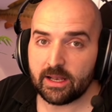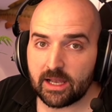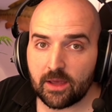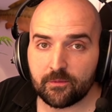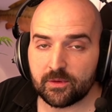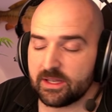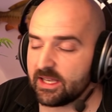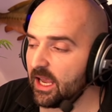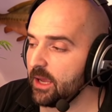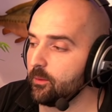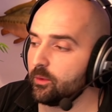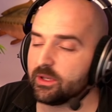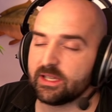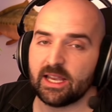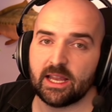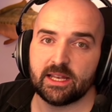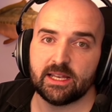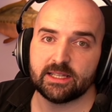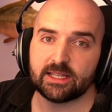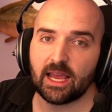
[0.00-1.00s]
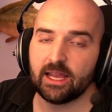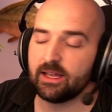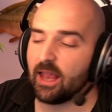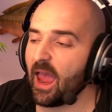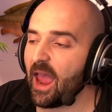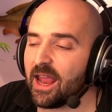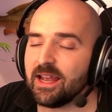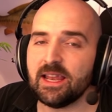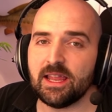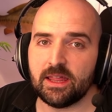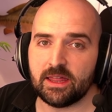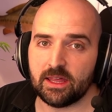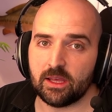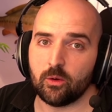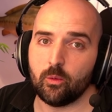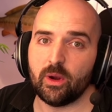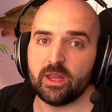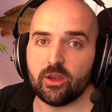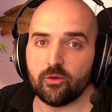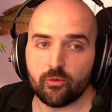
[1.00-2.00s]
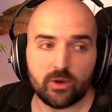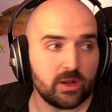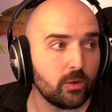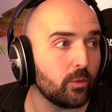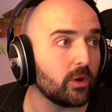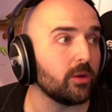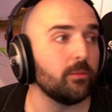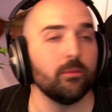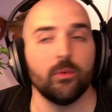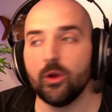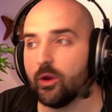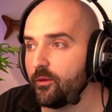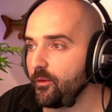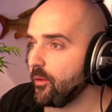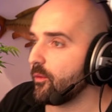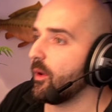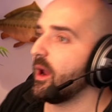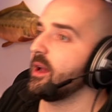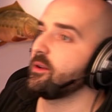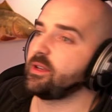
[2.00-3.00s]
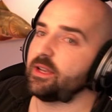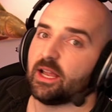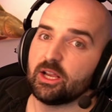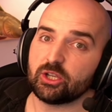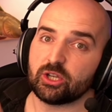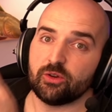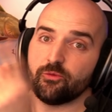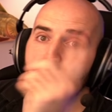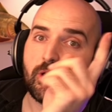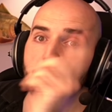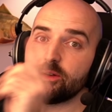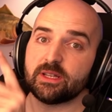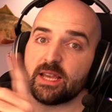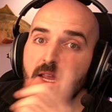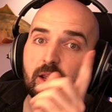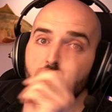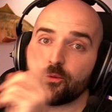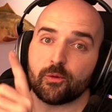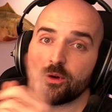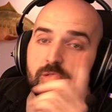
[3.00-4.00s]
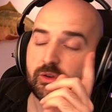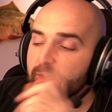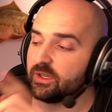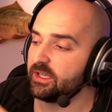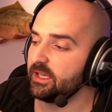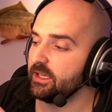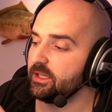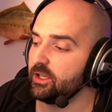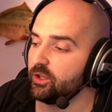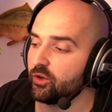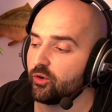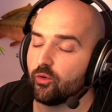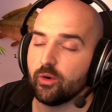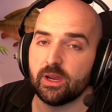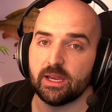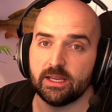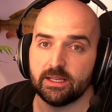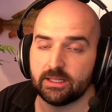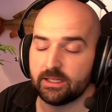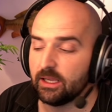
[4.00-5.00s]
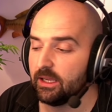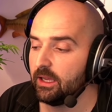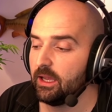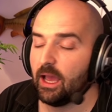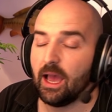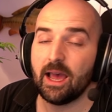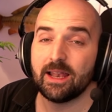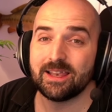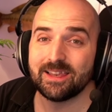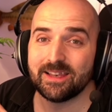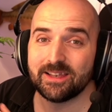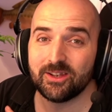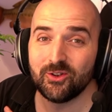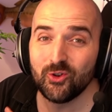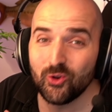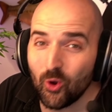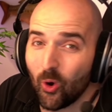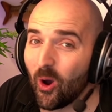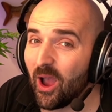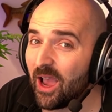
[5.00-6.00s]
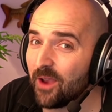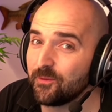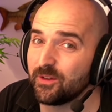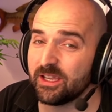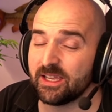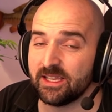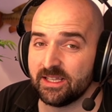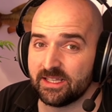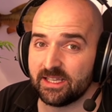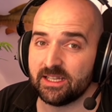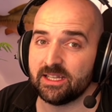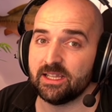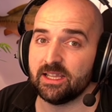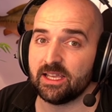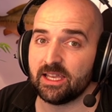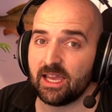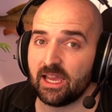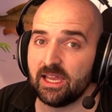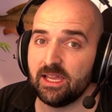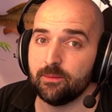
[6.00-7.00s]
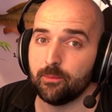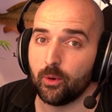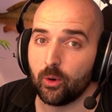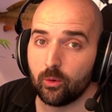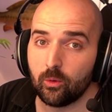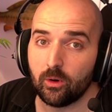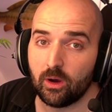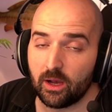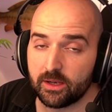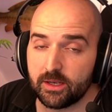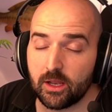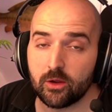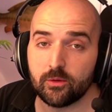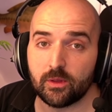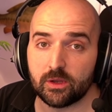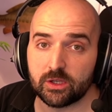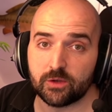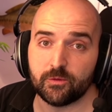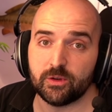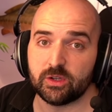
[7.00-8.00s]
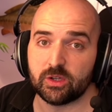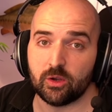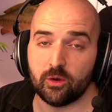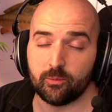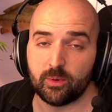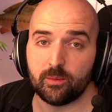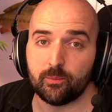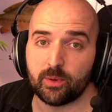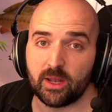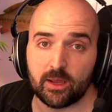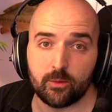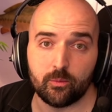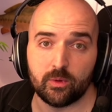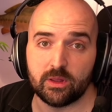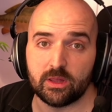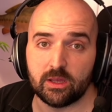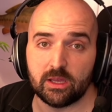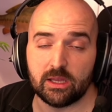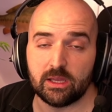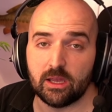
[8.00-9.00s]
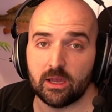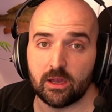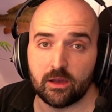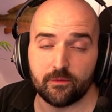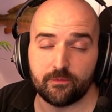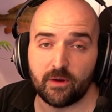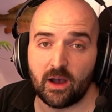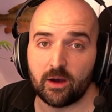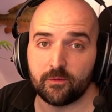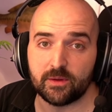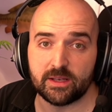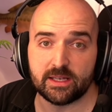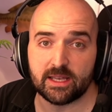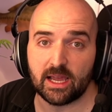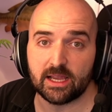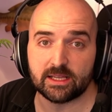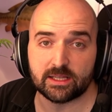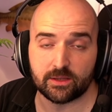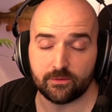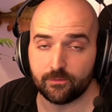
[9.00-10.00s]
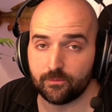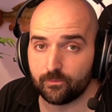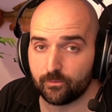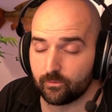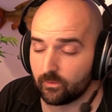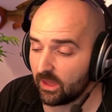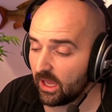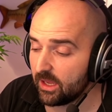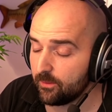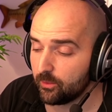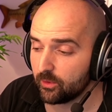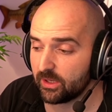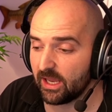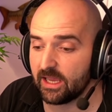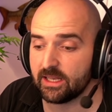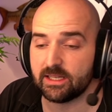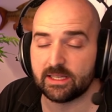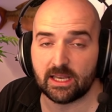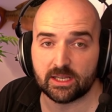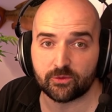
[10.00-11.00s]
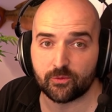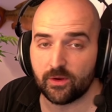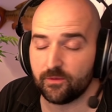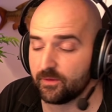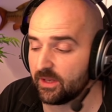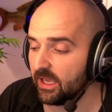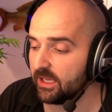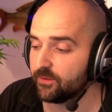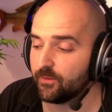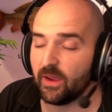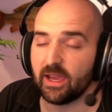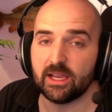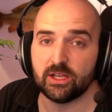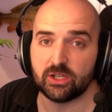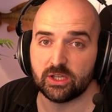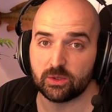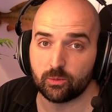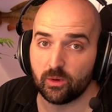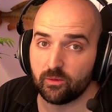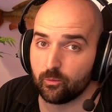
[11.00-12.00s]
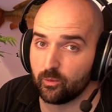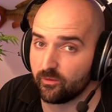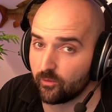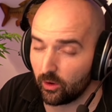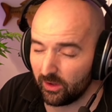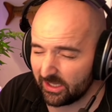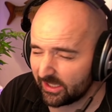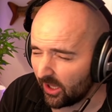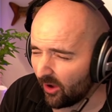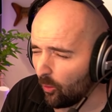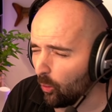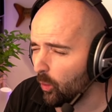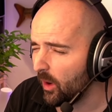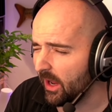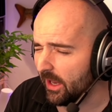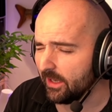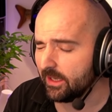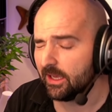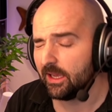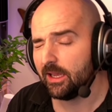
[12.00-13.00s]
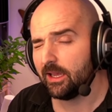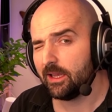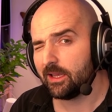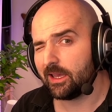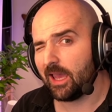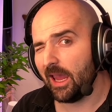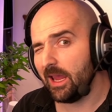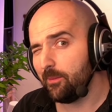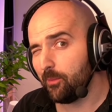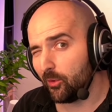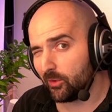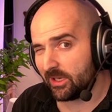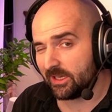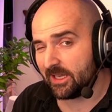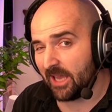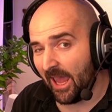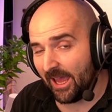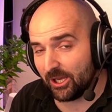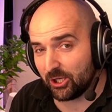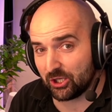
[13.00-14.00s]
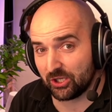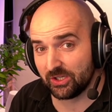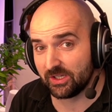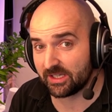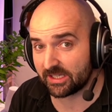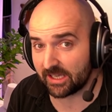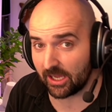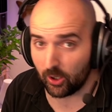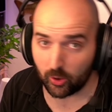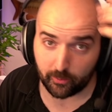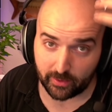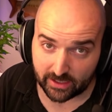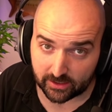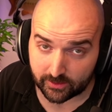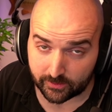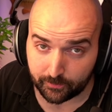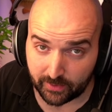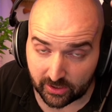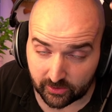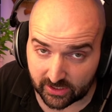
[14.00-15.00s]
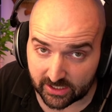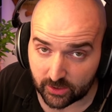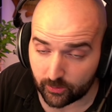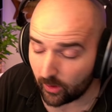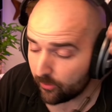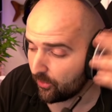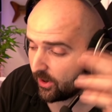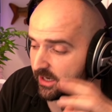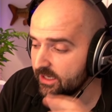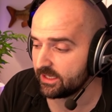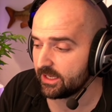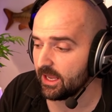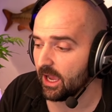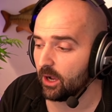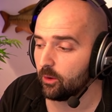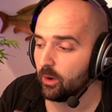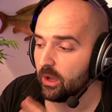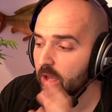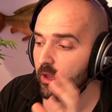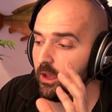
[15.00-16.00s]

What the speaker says: table tennis, and anything where you really want to move around and actually rotate 360 degrees and not have to consider the cable. I know those of us that have been playing with the Valve Index and cabled headsets, Rift S, for ages, we've got this like weird cable detection skill built into our brains now.